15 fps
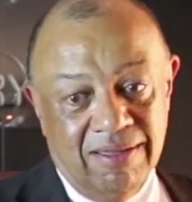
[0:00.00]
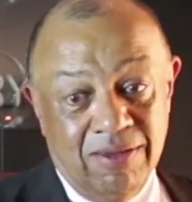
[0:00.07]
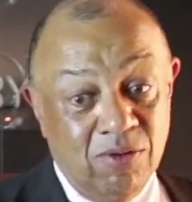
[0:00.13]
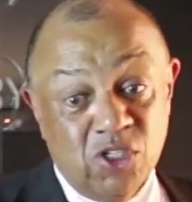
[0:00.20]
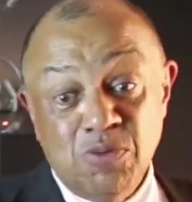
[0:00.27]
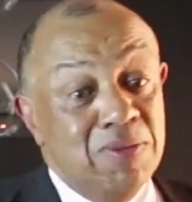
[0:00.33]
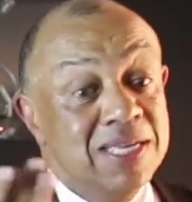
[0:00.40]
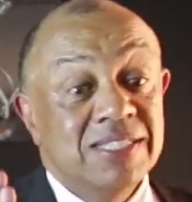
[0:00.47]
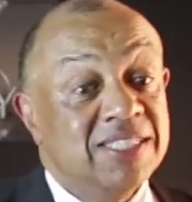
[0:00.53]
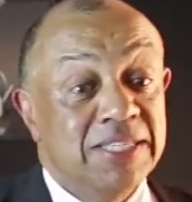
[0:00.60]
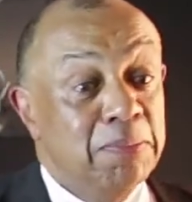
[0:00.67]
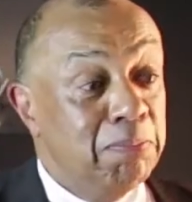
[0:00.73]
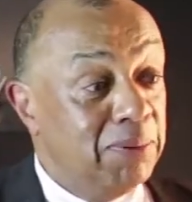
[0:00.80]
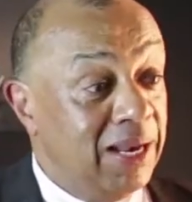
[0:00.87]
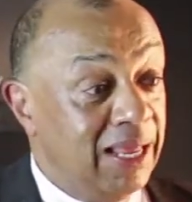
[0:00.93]
which means
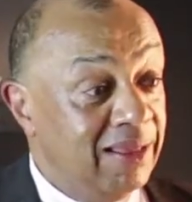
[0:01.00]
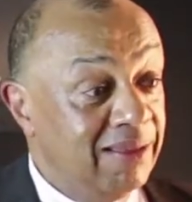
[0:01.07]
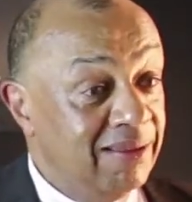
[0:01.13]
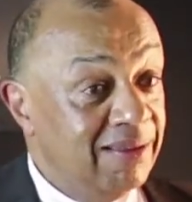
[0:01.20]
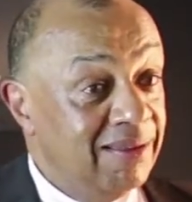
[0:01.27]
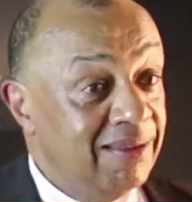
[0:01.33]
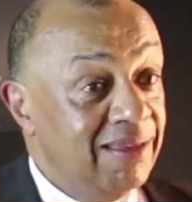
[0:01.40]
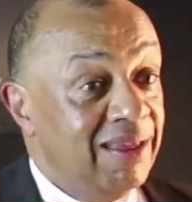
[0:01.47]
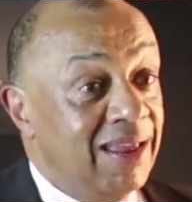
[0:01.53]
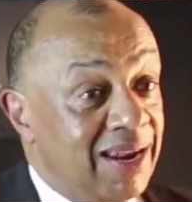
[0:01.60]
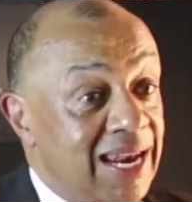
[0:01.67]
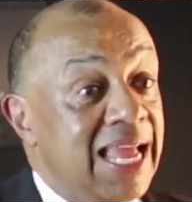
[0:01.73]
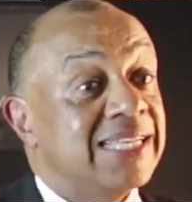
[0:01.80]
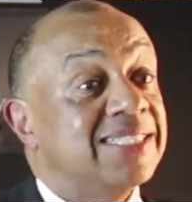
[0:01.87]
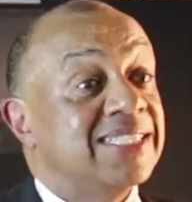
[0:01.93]
simply,
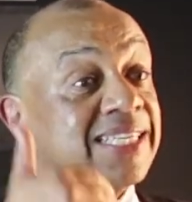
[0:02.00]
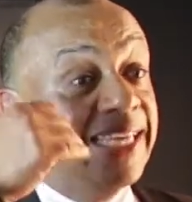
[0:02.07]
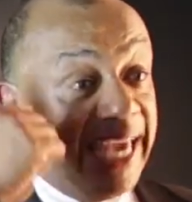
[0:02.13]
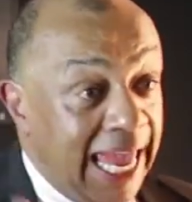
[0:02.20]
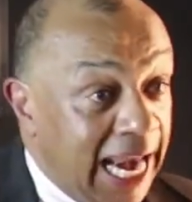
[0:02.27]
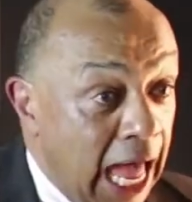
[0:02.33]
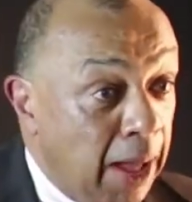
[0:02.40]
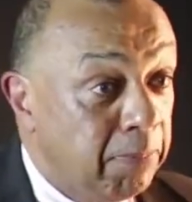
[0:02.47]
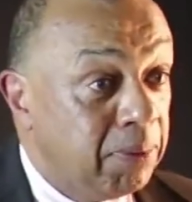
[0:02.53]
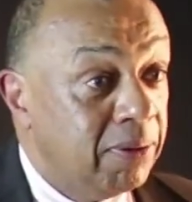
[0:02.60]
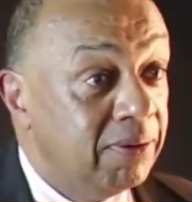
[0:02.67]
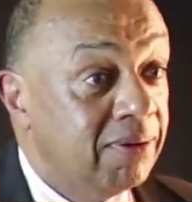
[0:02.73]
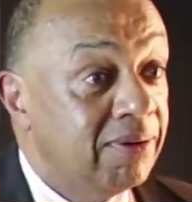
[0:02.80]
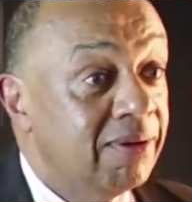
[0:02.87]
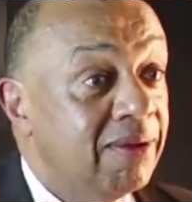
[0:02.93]
let's get up
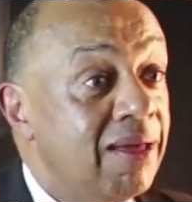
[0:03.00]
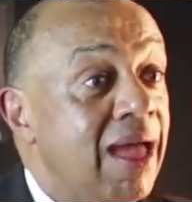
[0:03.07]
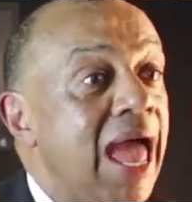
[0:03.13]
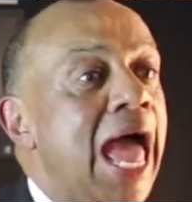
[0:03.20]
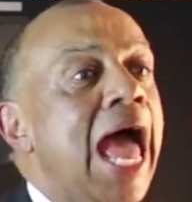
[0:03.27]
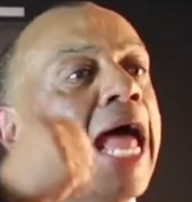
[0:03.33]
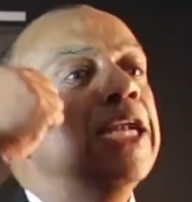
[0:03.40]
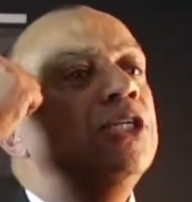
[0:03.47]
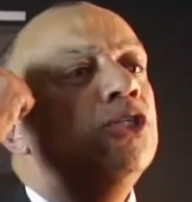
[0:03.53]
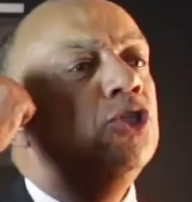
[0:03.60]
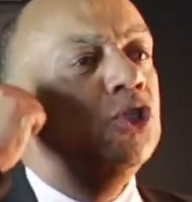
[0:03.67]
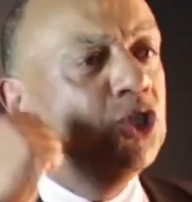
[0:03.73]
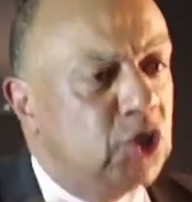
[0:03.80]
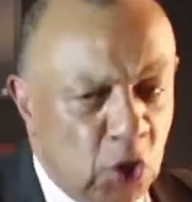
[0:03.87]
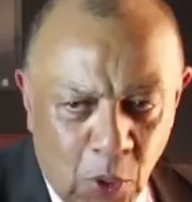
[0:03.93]
and
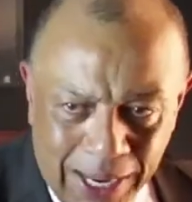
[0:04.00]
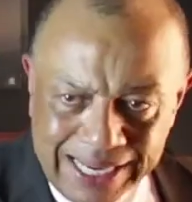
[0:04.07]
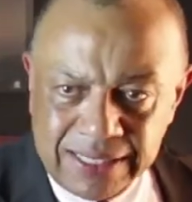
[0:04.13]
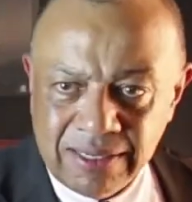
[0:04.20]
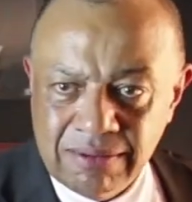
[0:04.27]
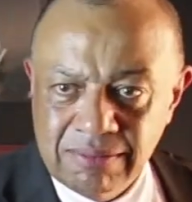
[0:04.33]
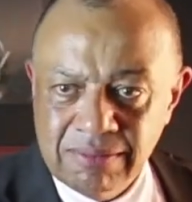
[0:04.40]
do it.